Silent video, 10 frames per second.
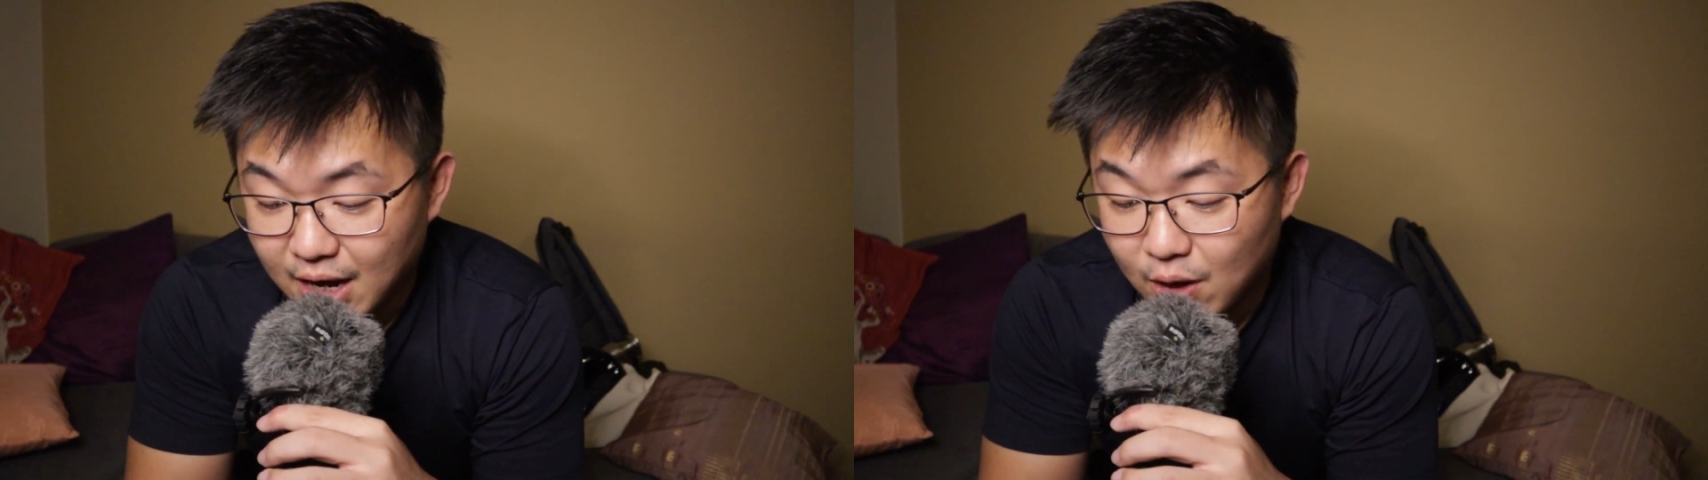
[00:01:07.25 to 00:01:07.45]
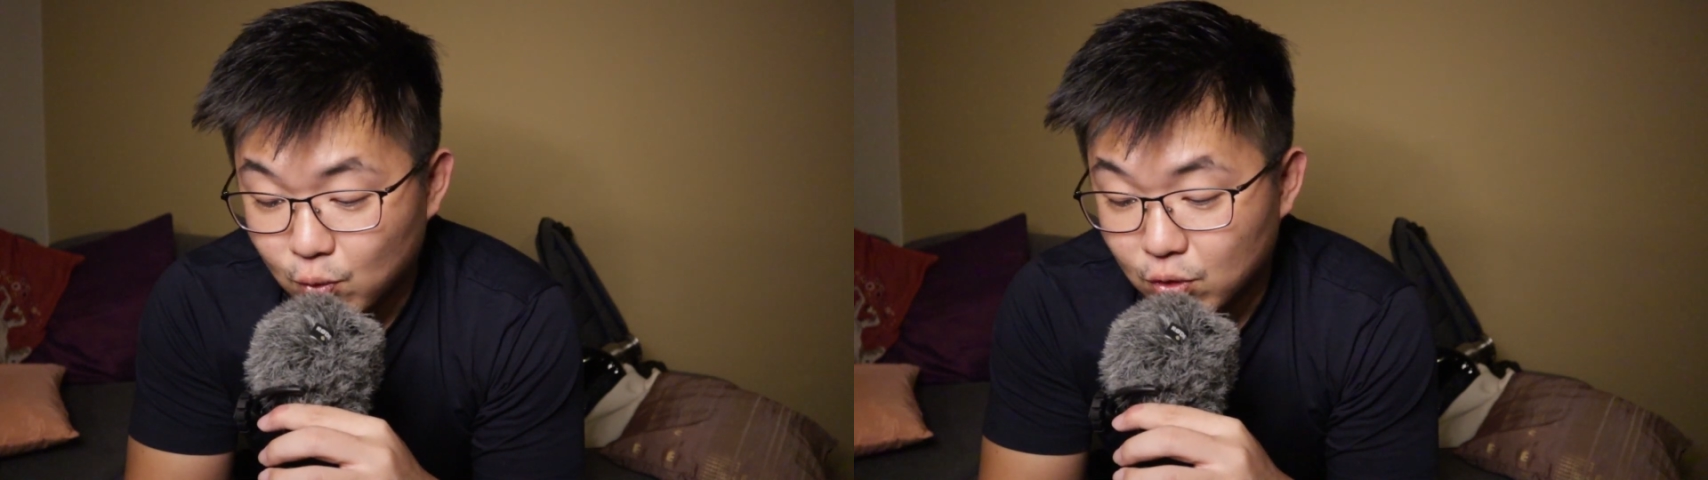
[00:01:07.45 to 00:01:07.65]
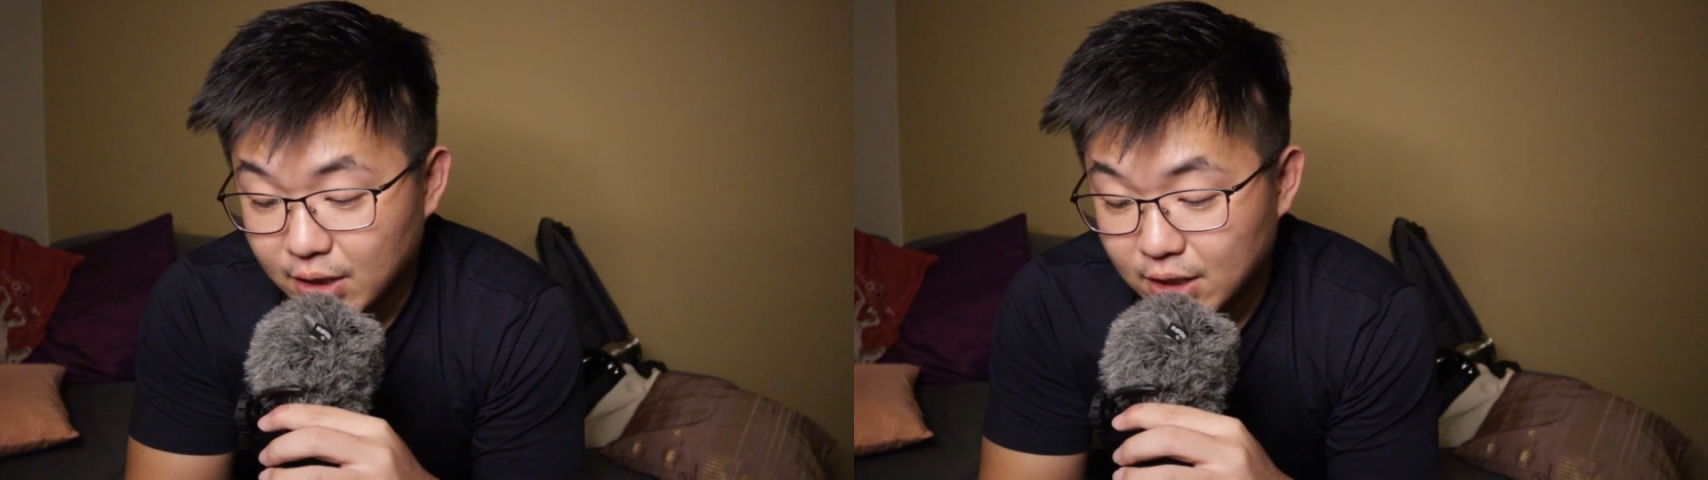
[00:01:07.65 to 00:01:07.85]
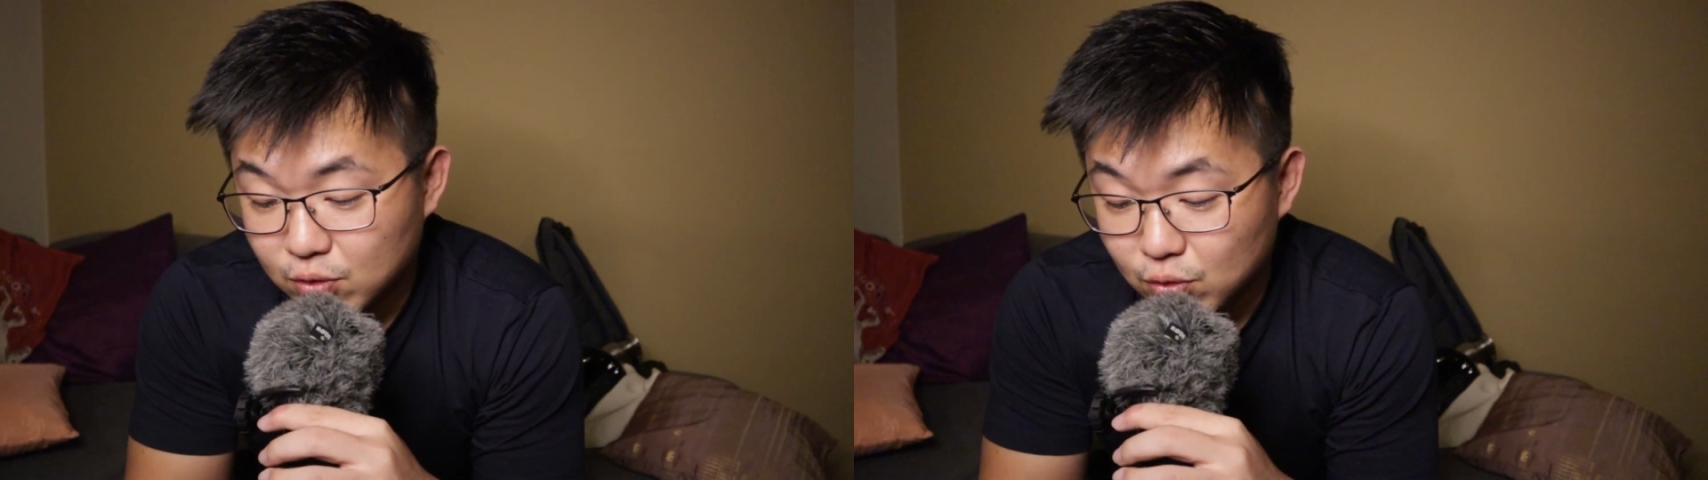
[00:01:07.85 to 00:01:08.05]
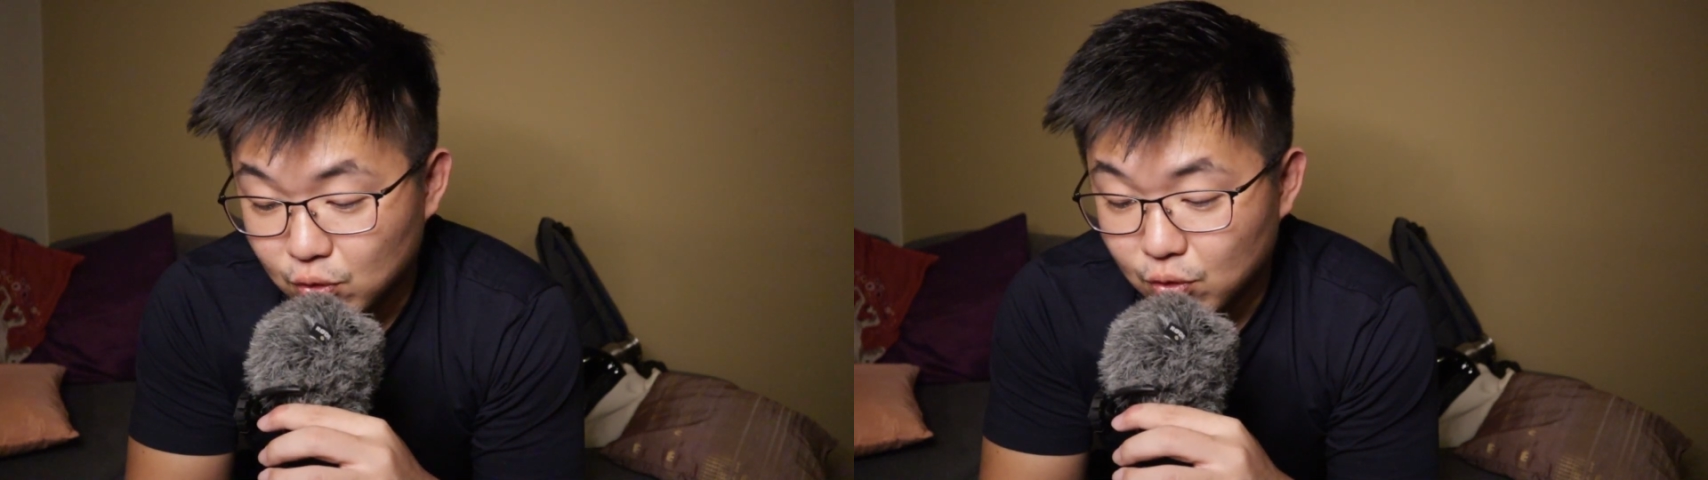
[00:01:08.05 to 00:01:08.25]
I would like
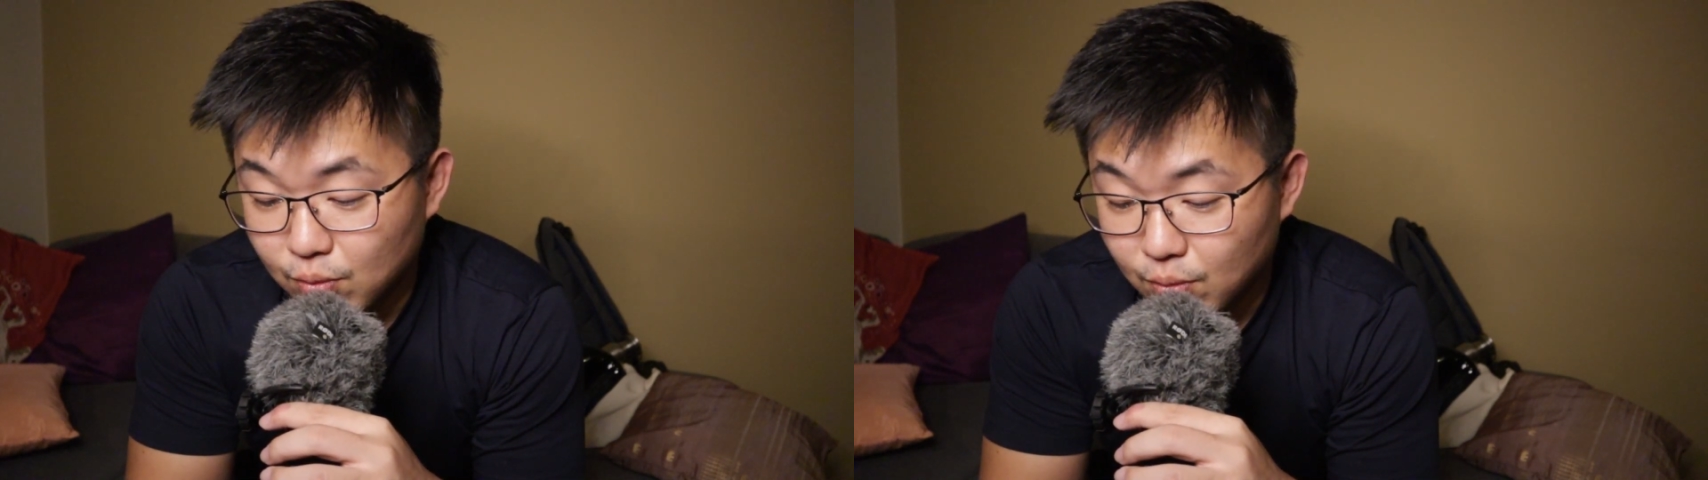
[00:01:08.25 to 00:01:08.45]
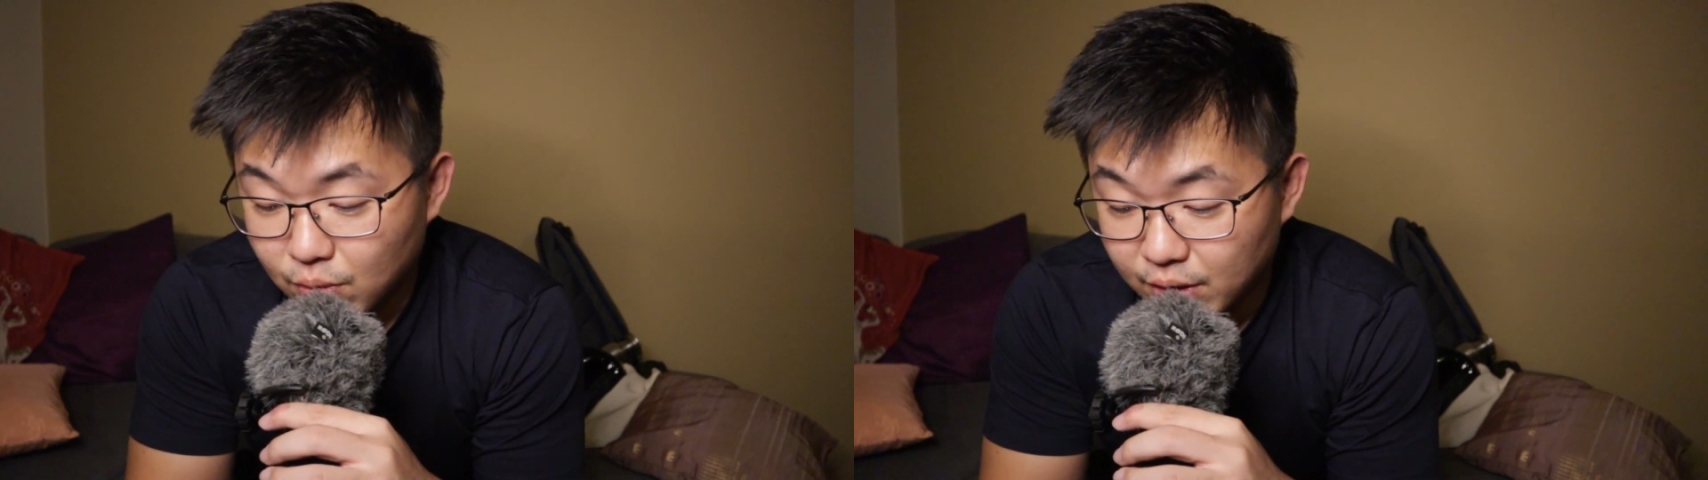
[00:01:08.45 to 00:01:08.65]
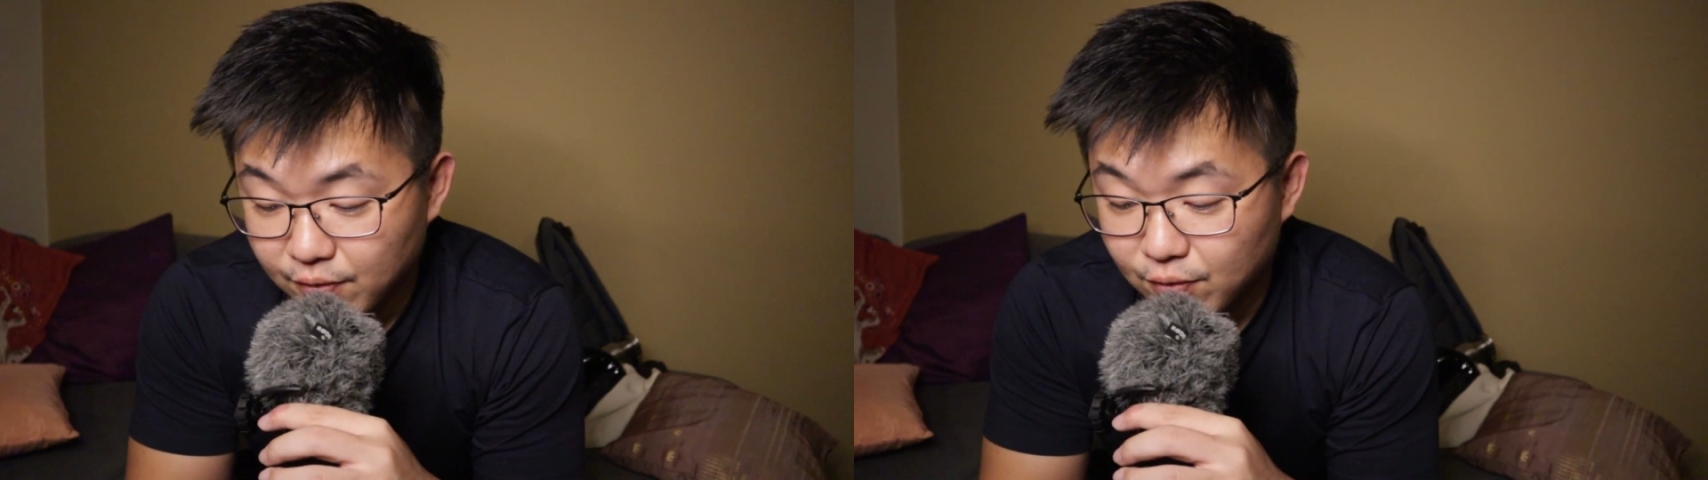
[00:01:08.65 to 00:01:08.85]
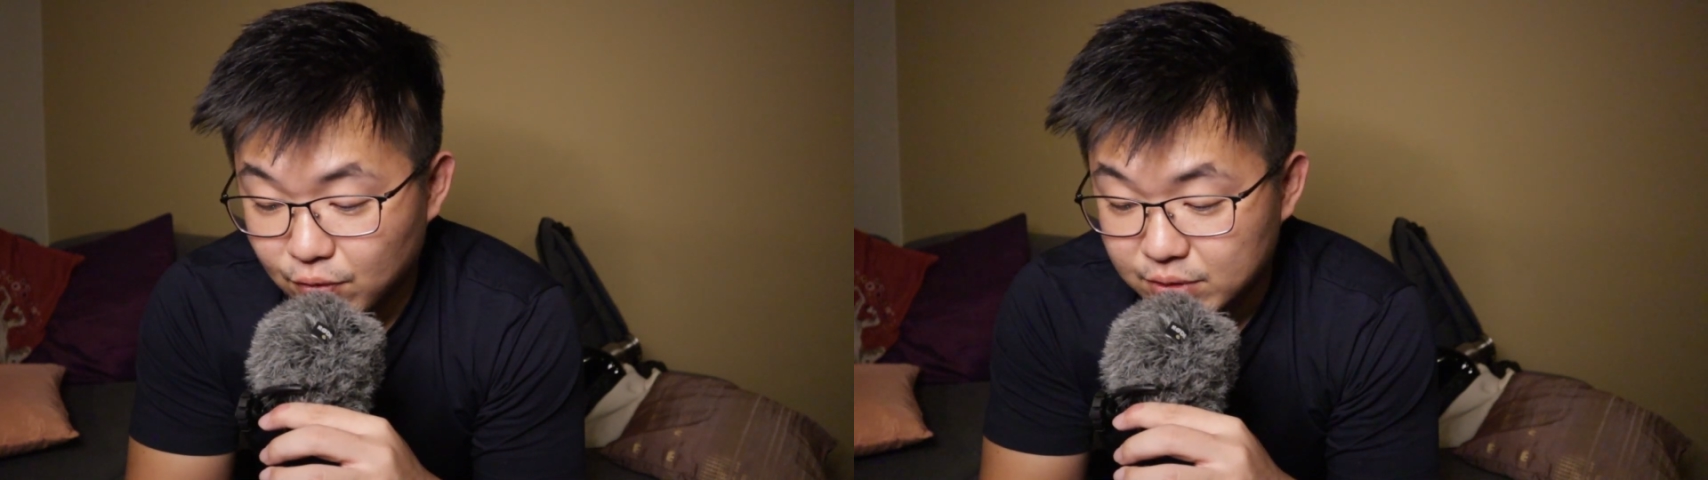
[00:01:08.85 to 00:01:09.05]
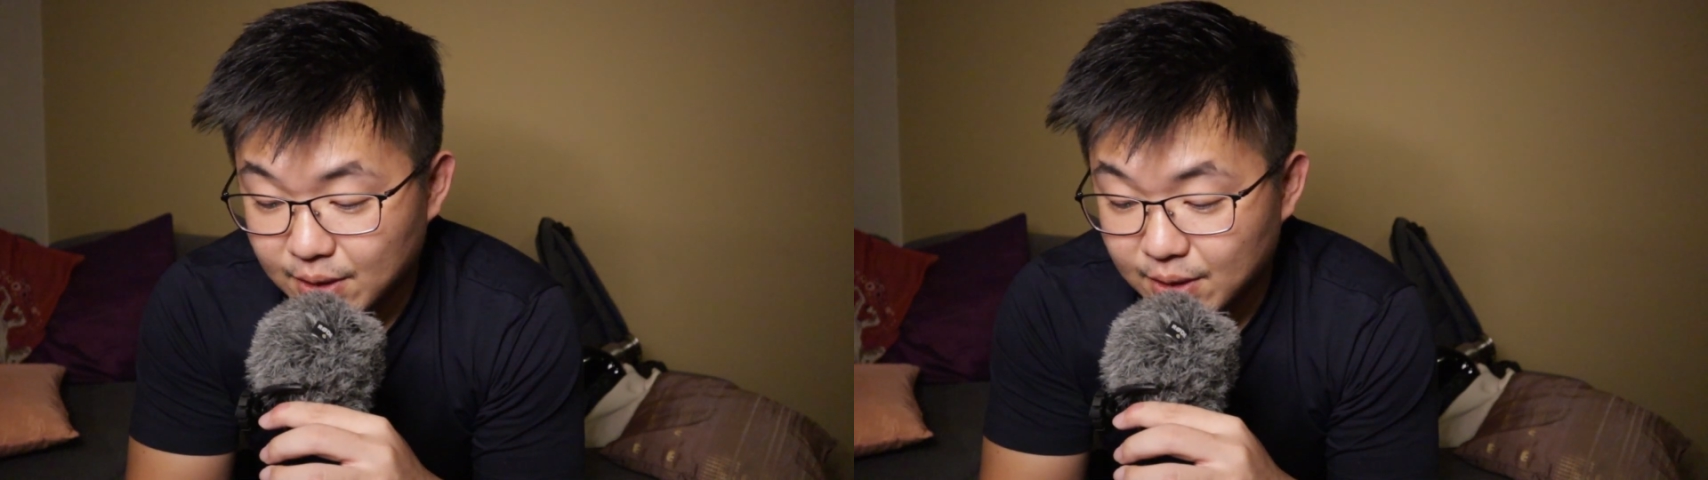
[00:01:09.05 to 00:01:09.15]
to know if